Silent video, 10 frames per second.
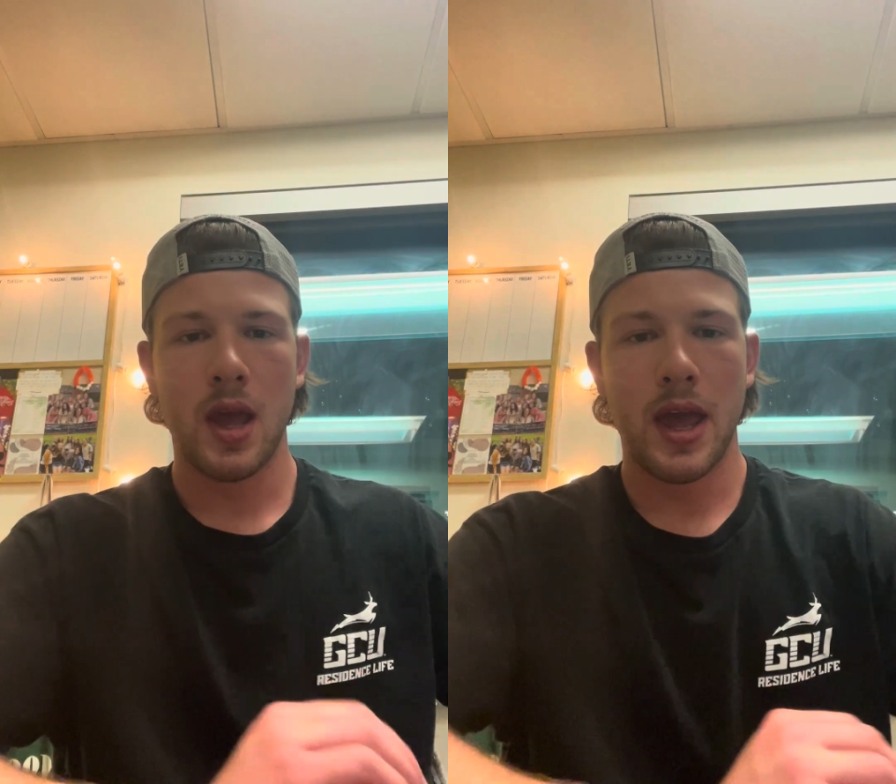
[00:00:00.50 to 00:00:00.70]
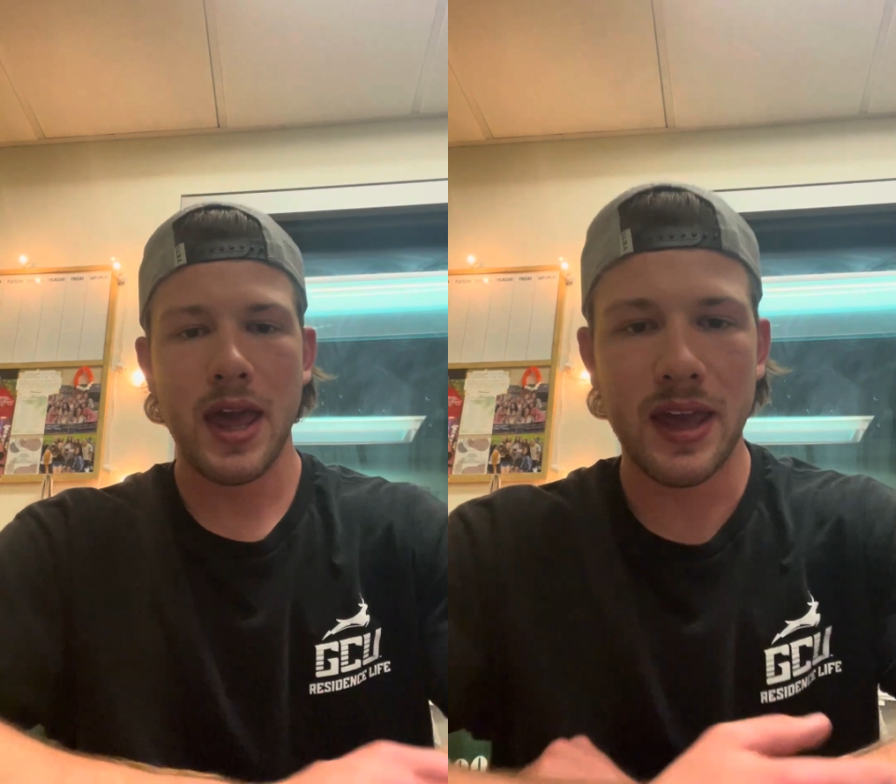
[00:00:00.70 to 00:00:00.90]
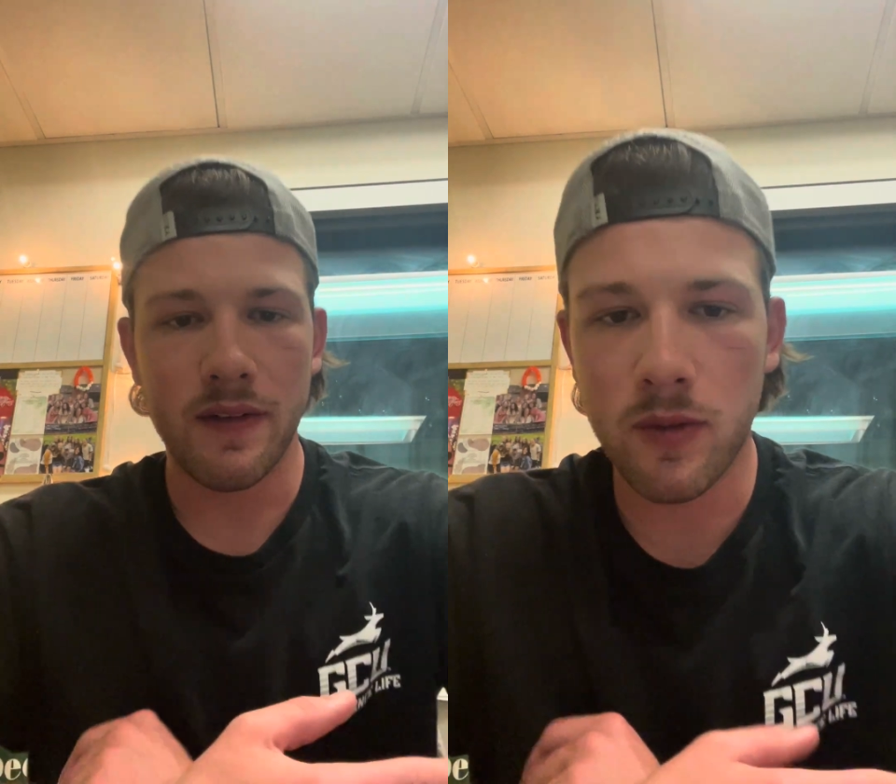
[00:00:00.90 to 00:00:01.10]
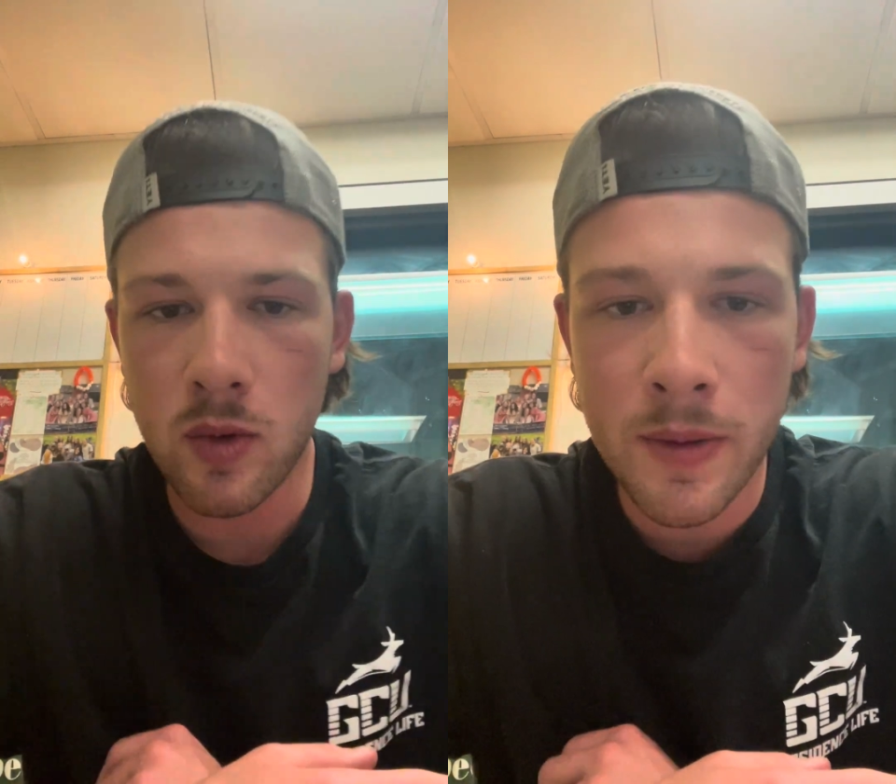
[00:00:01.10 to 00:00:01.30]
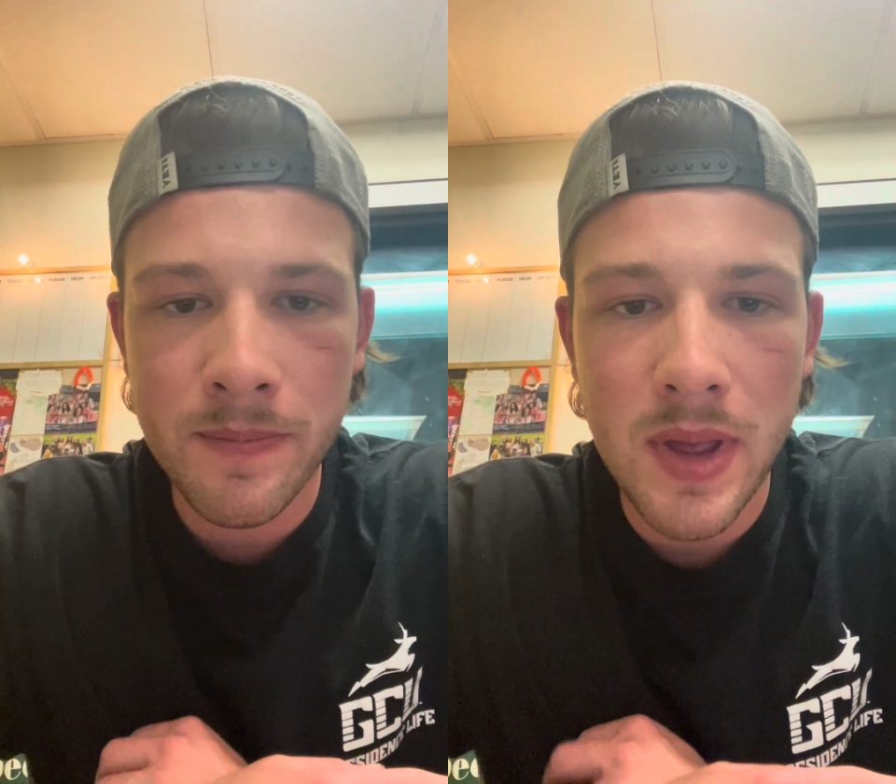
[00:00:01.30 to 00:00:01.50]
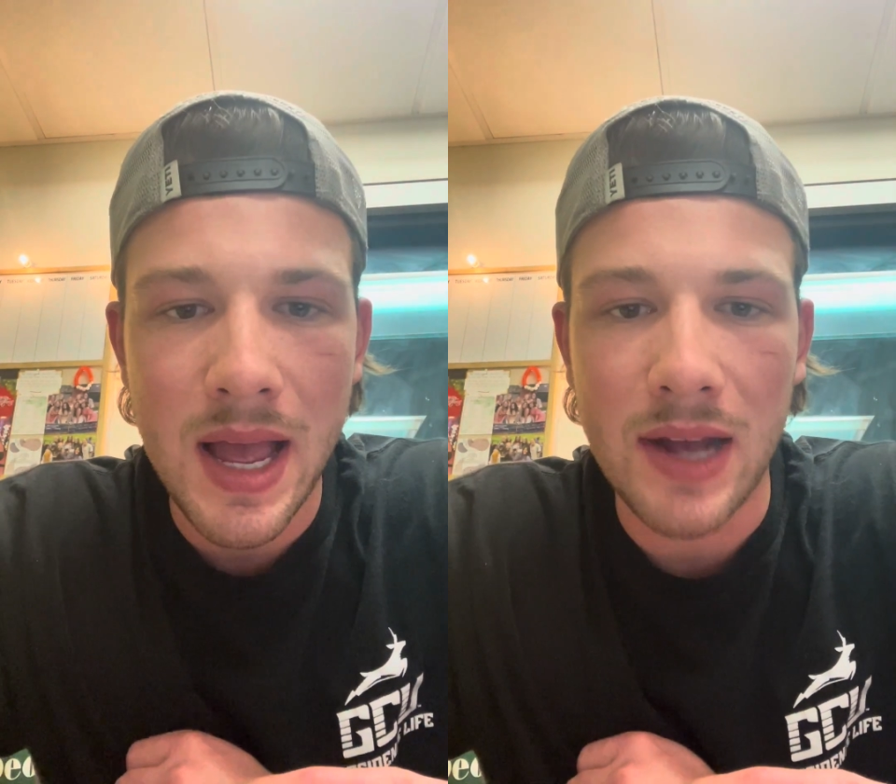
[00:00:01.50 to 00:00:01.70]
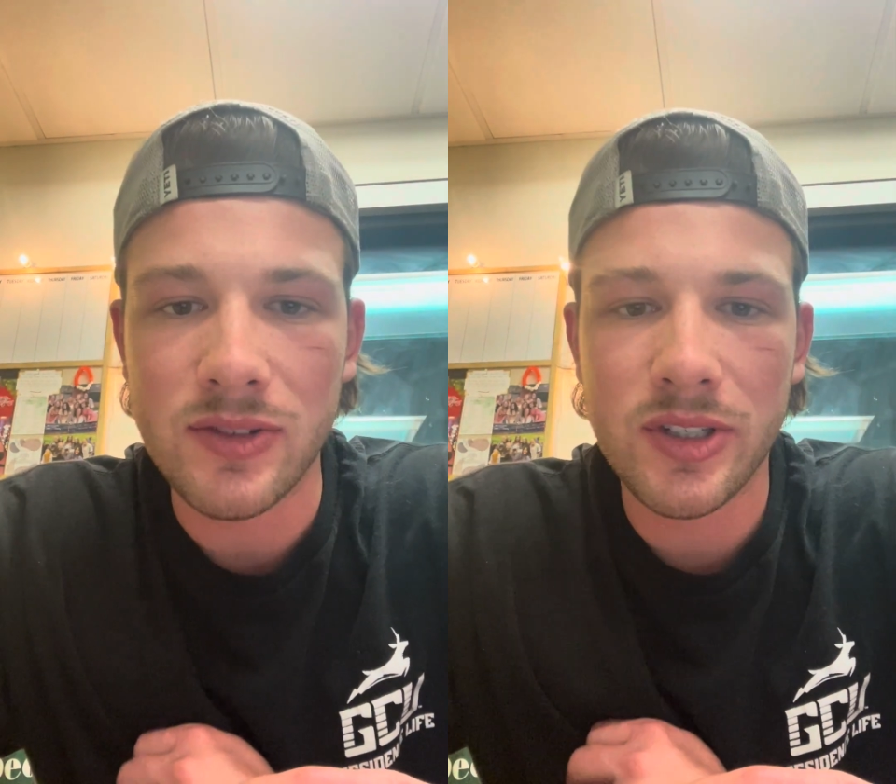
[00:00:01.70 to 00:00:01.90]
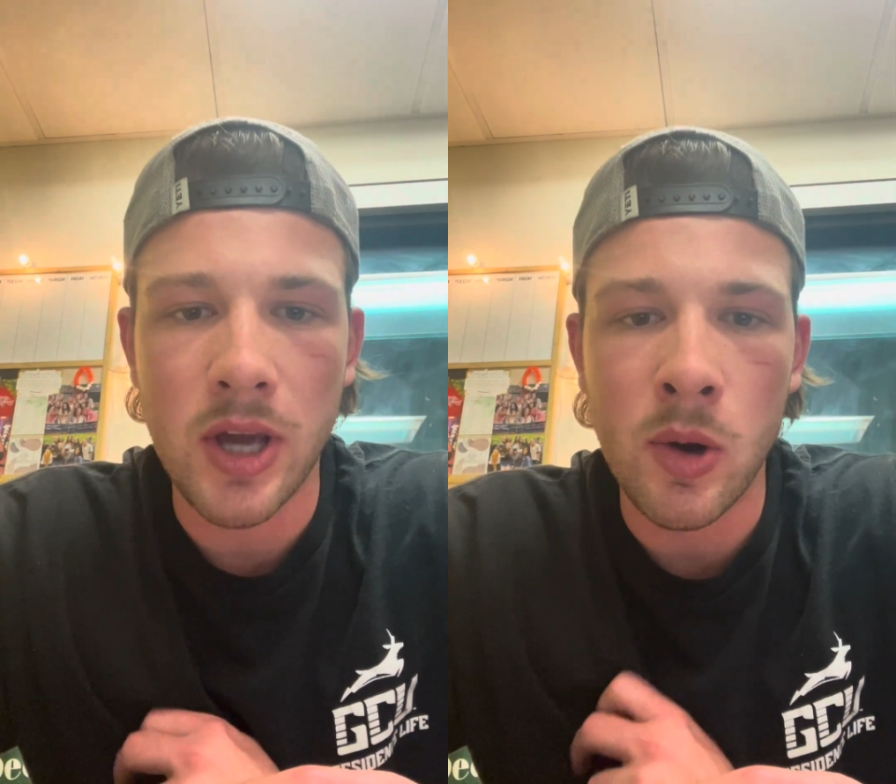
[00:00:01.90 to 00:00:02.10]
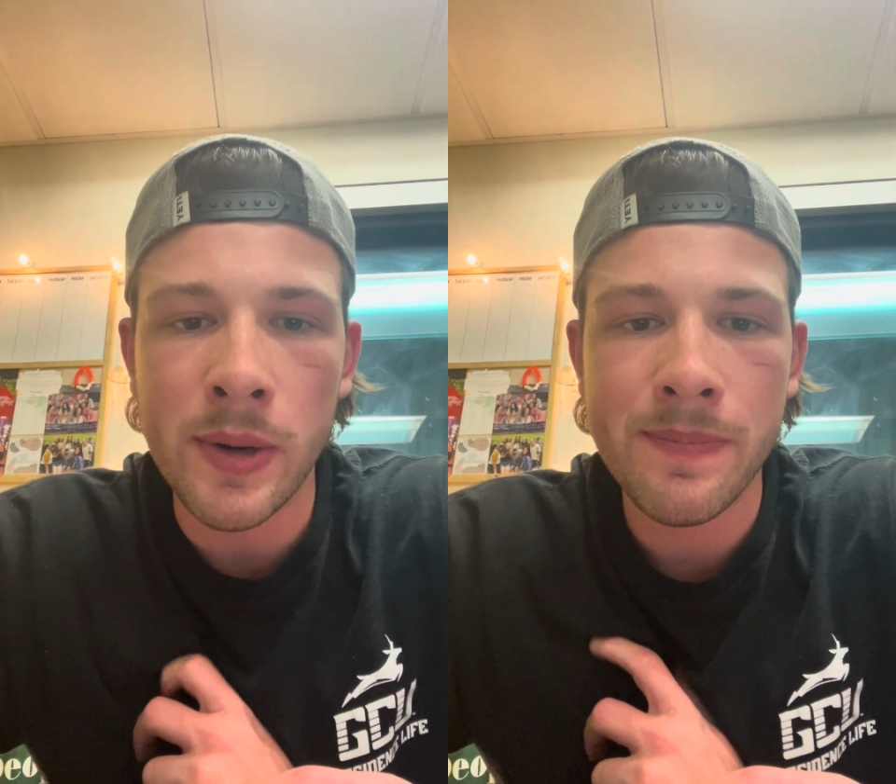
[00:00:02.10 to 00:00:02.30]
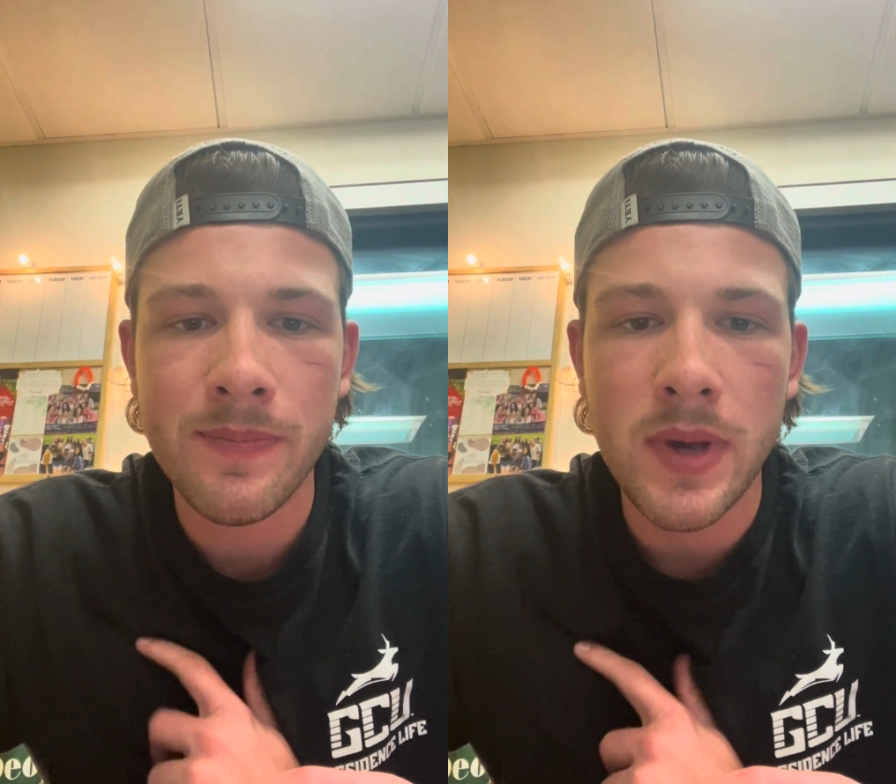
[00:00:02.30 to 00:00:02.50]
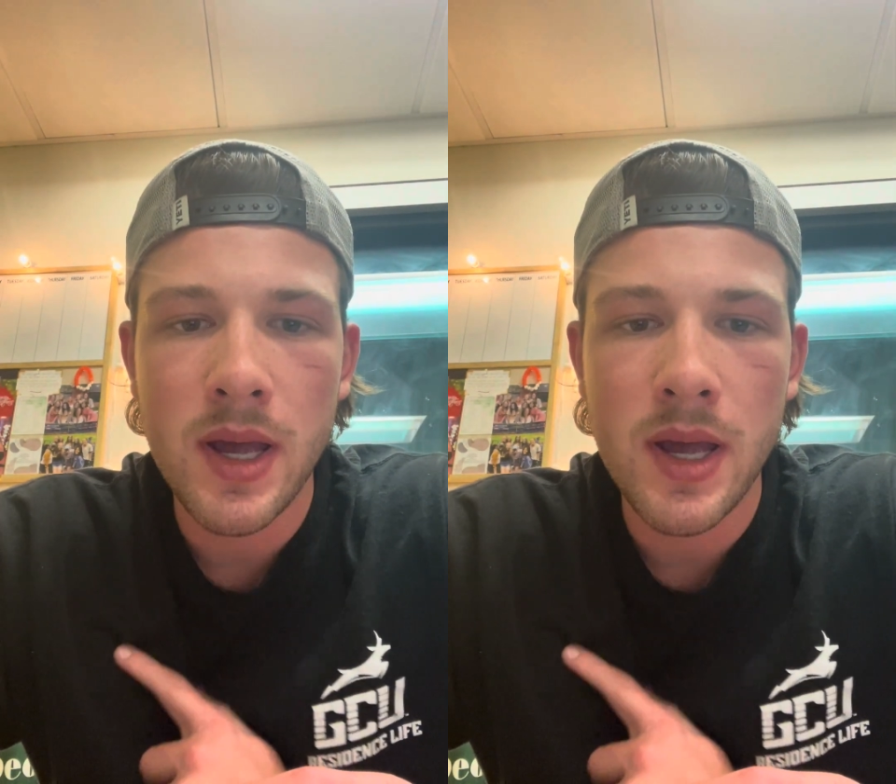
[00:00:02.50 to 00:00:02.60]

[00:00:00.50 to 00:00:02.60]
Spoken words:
Hey everyone, how's it going?